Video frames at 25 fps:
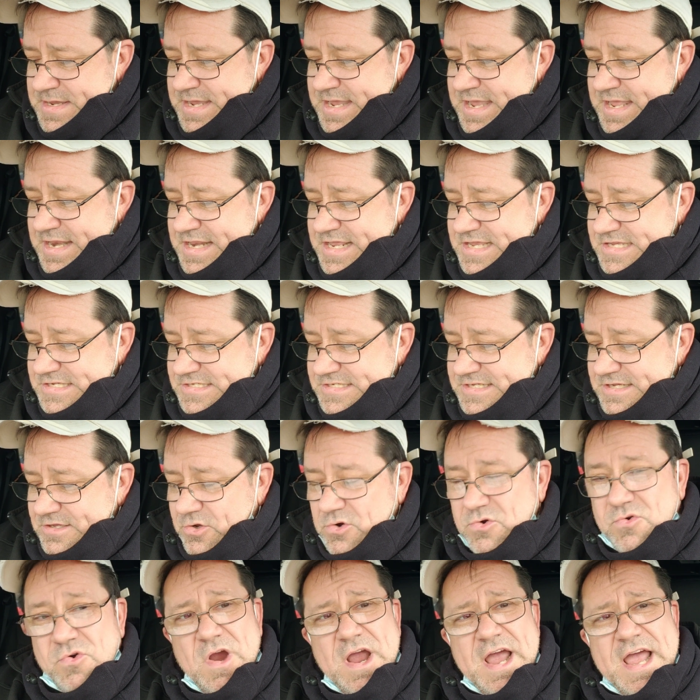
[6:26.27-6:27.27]
And he's still
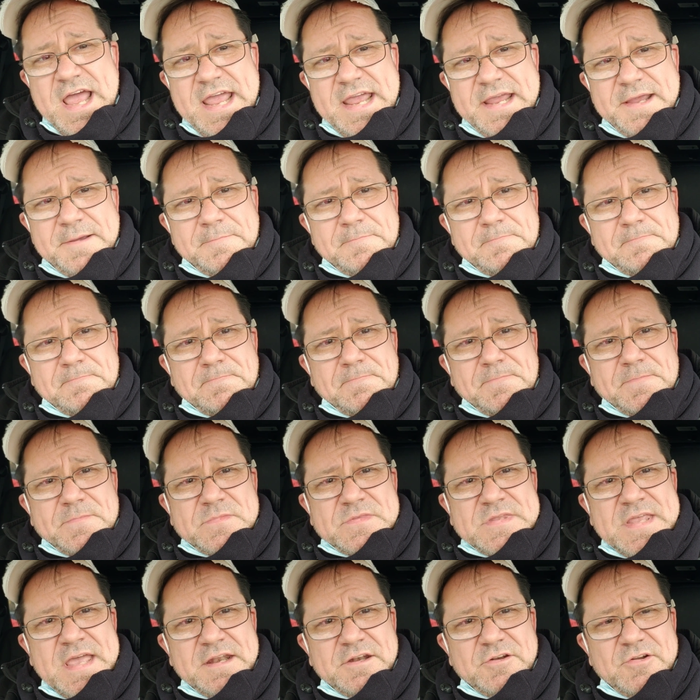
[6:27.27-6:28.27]
crying
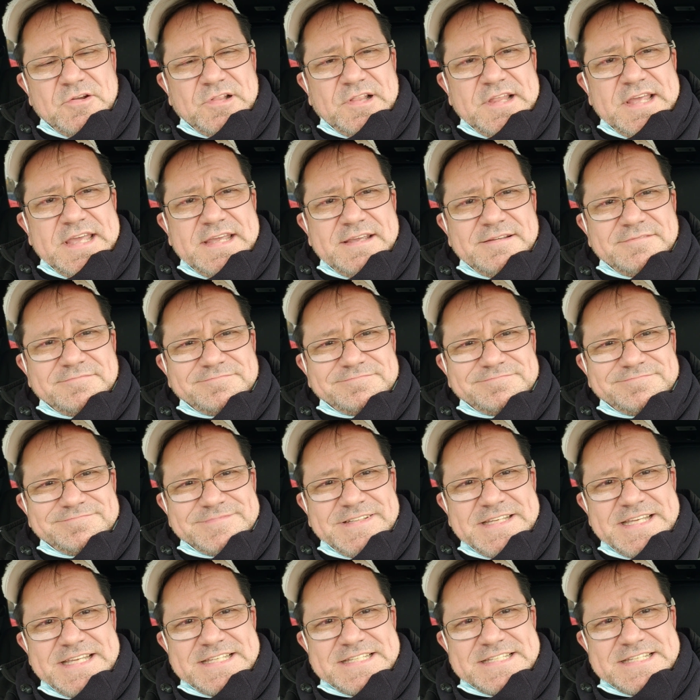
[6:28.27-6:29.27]
tenderly.
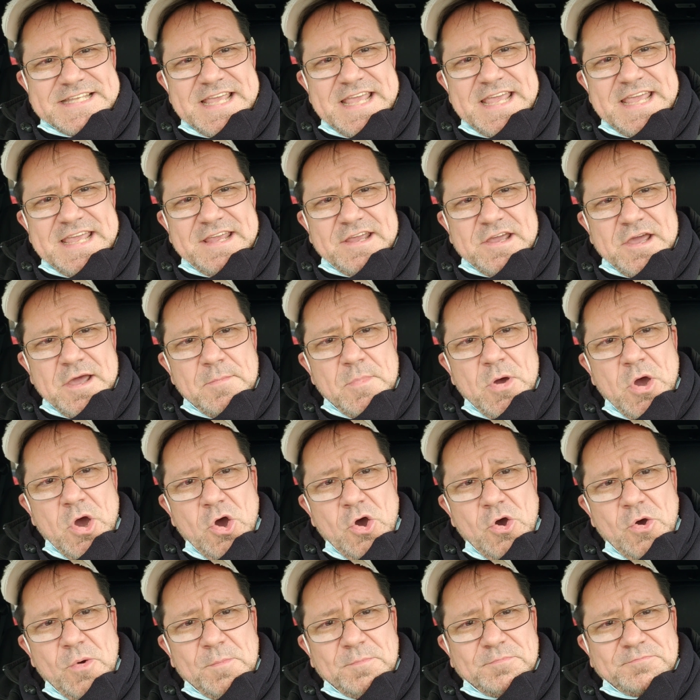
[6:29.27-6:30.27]
He's saying, Come
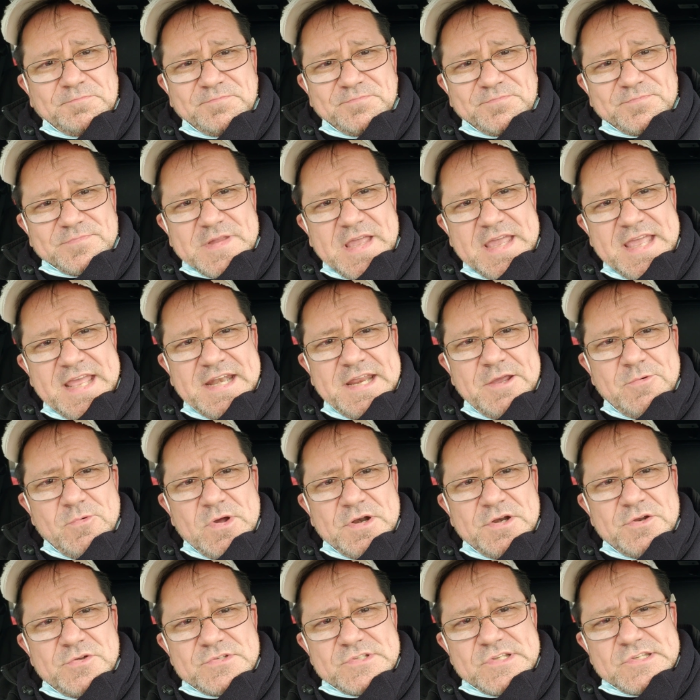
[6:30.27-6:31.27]
home,
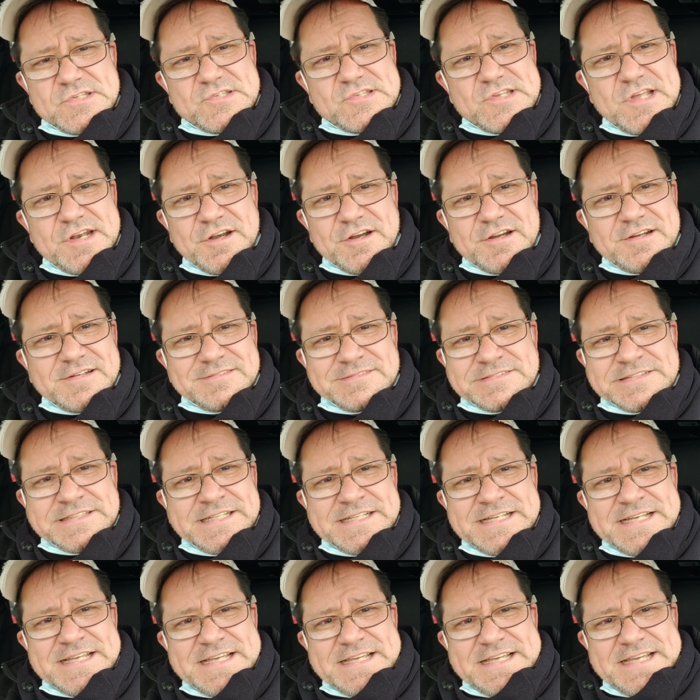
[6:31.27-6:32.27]
anyone who's a sinner.
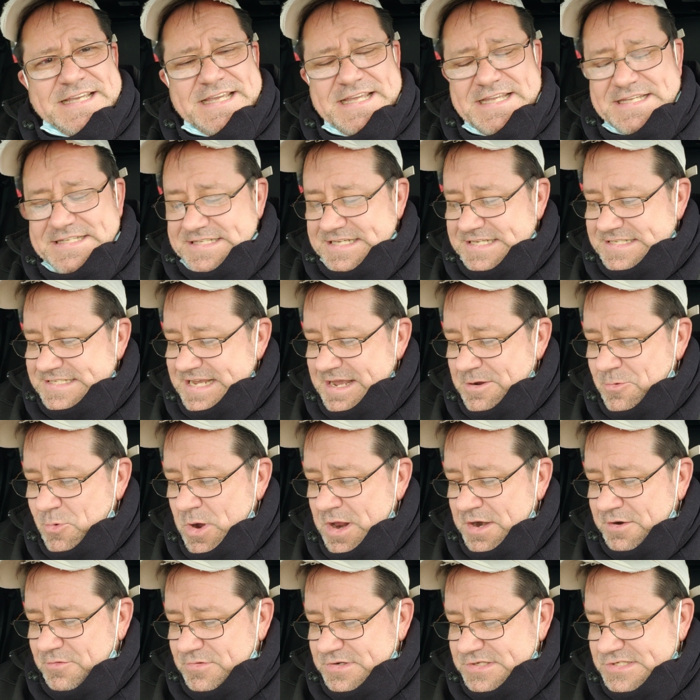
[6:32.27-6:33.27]
He says, I
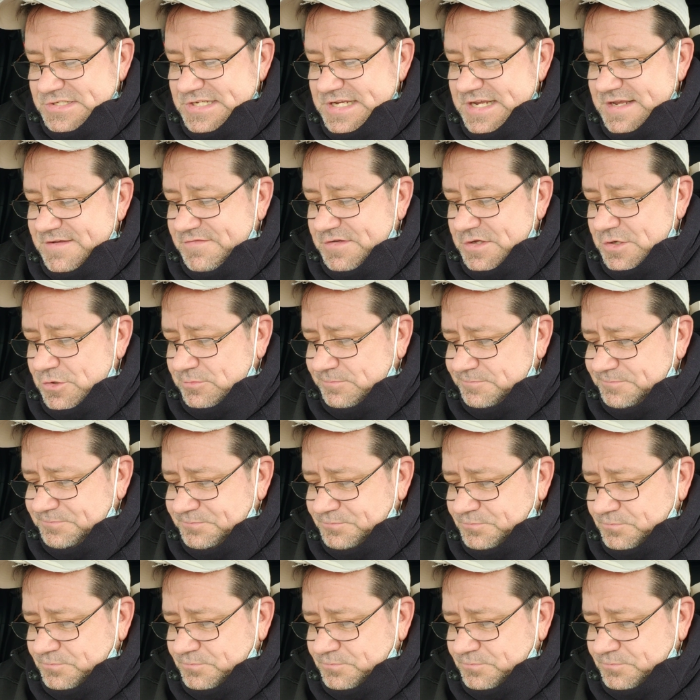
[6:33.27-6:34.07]
want to receive you.